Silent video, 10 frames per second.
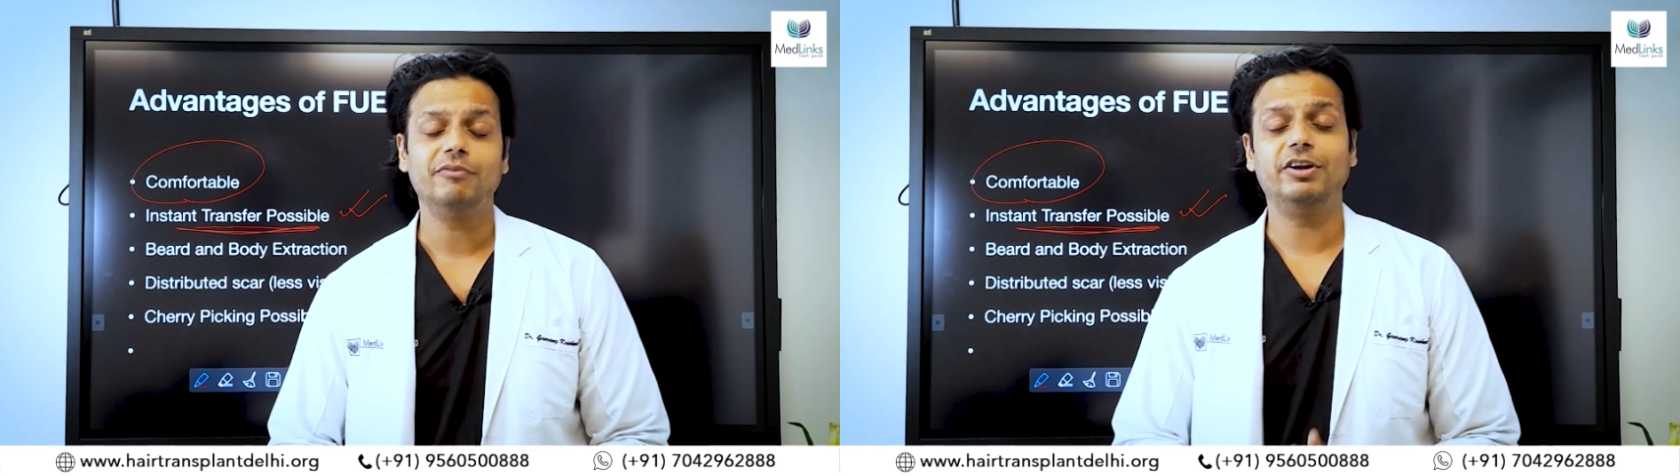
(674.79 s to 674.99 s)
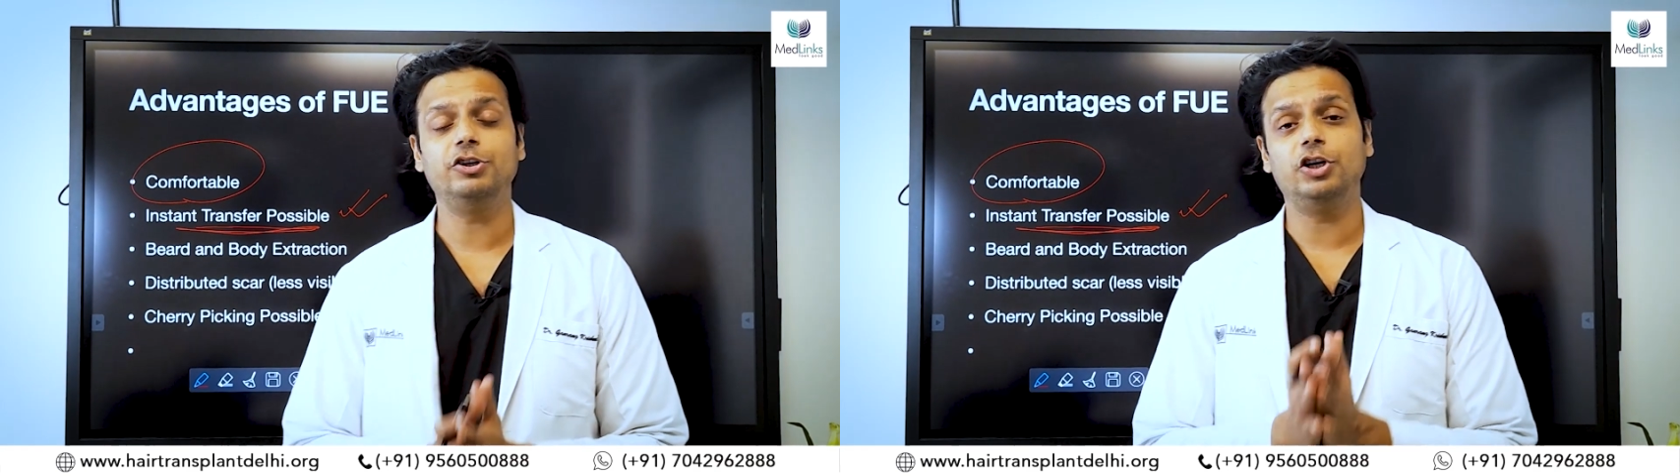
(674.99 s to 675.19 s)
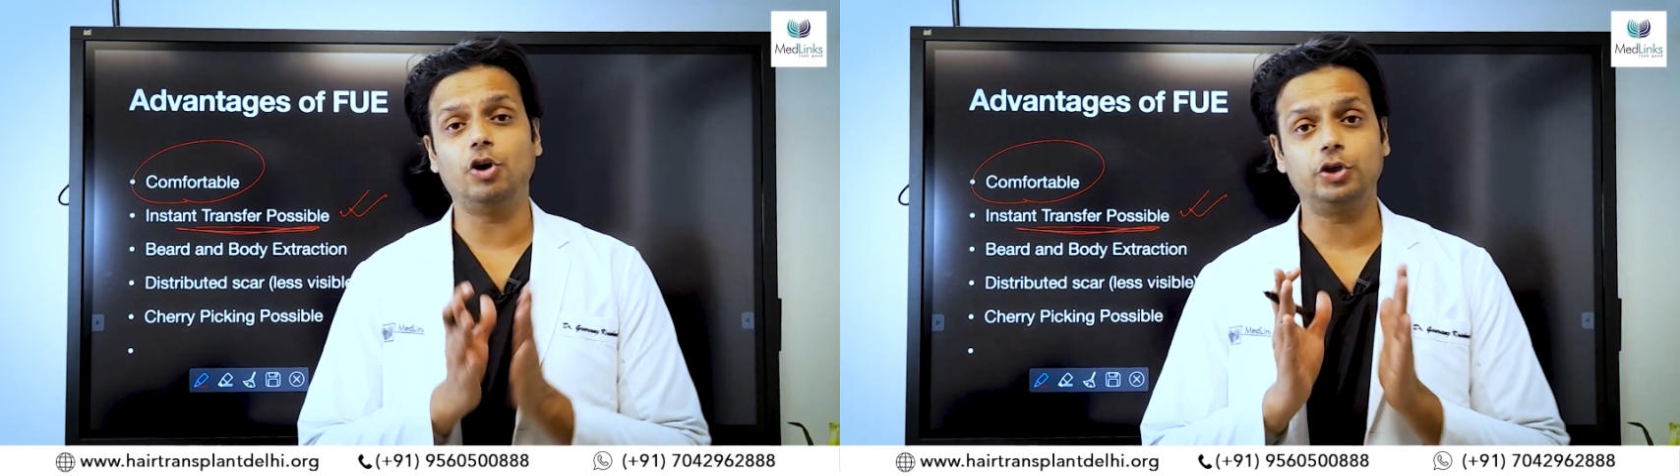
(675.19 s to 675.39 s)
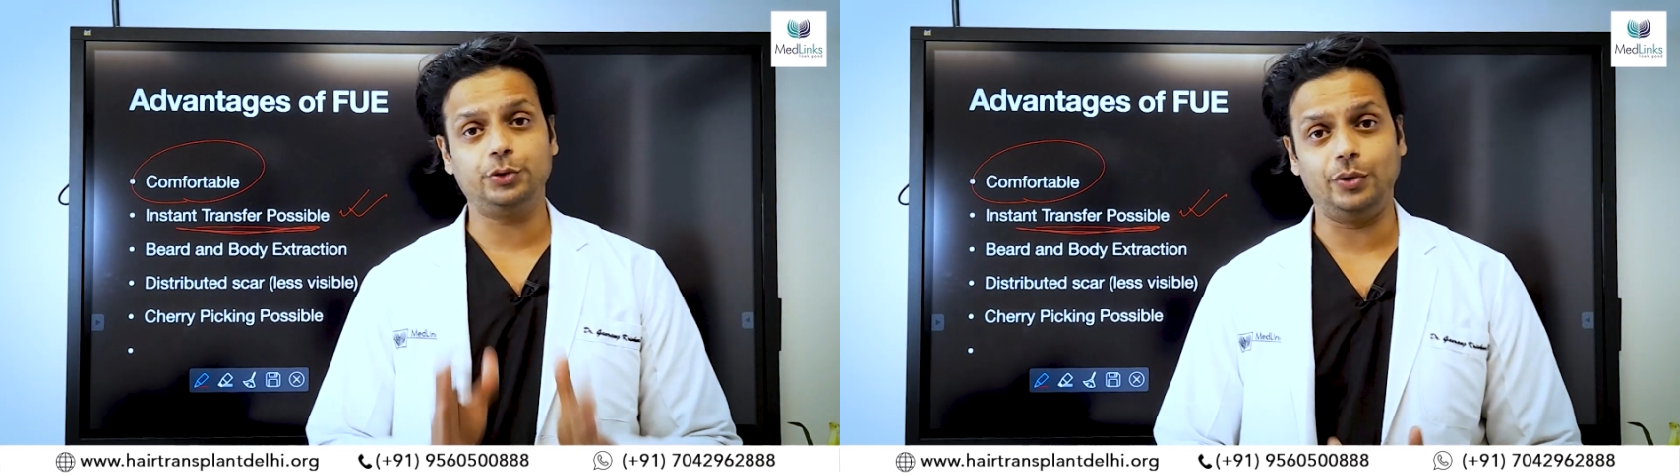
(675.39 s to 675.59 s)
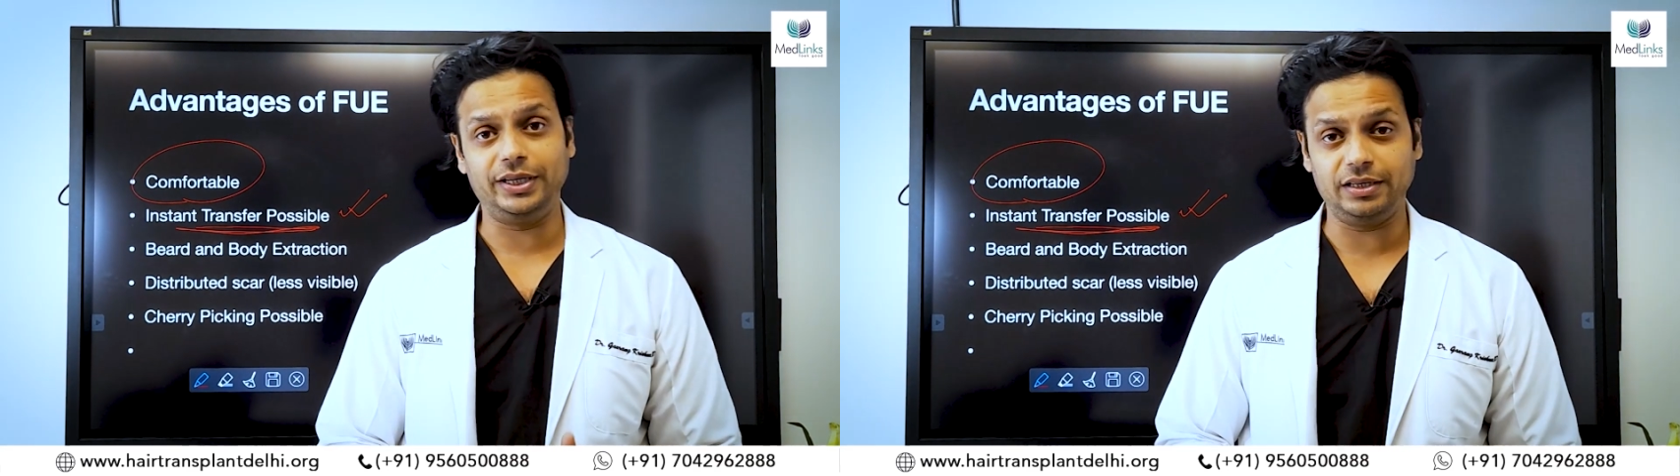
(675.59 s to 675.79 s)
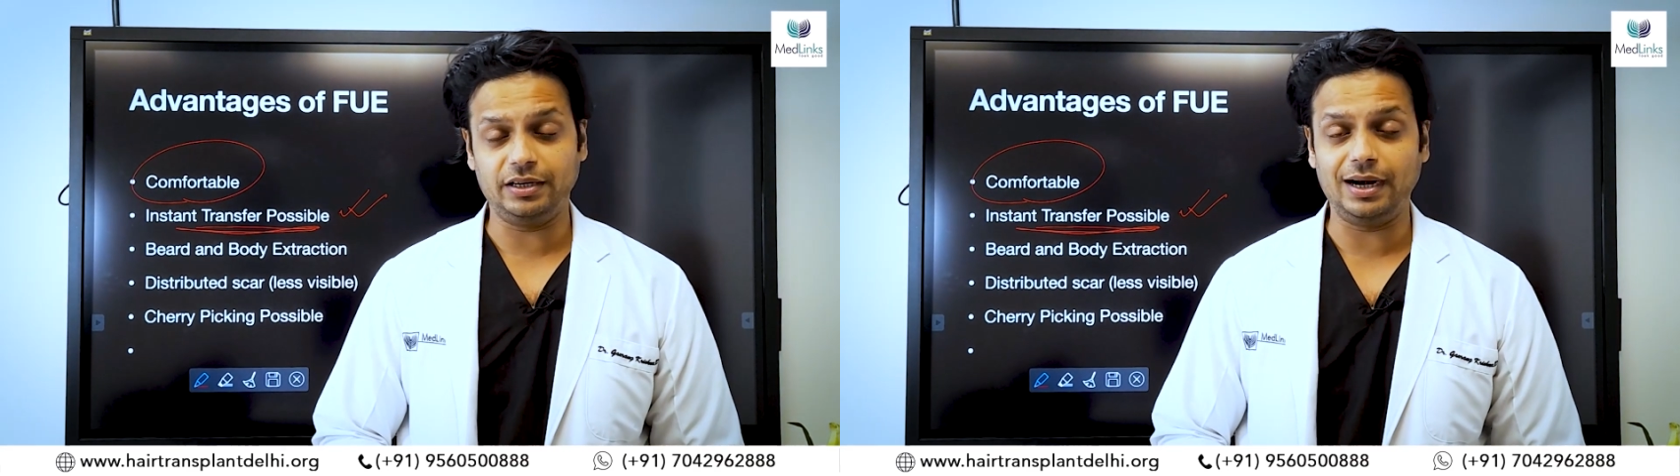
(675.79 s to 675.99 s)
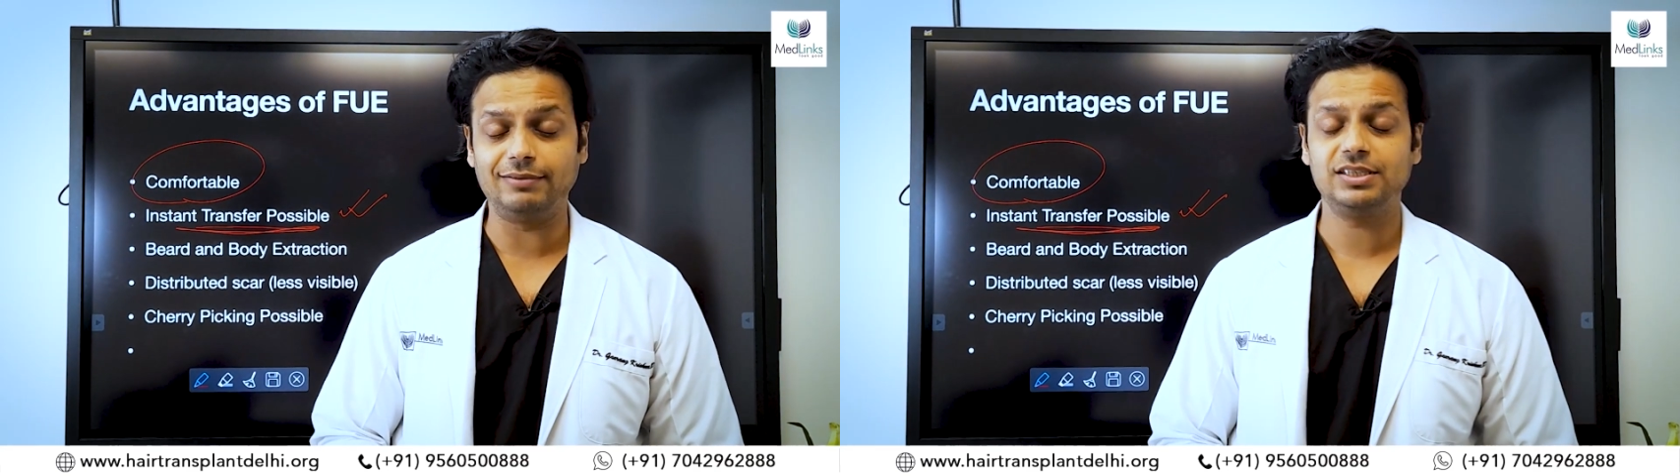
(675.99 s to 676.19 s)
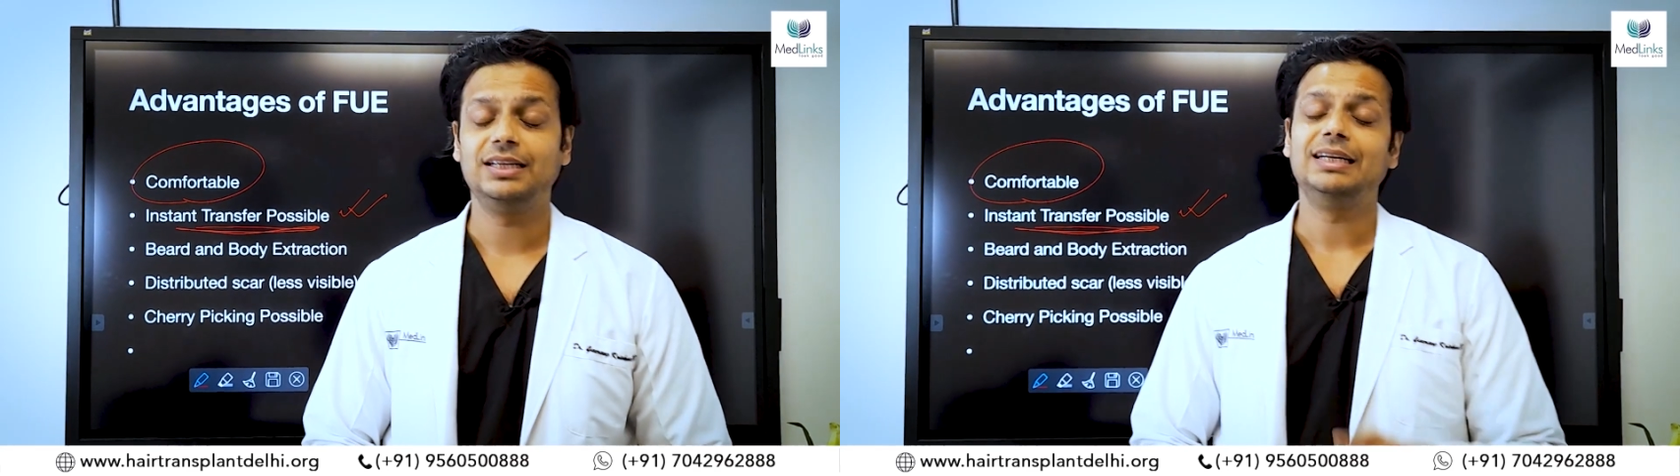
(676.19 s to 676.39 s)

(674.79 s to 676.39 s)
when you're not storing the grafts.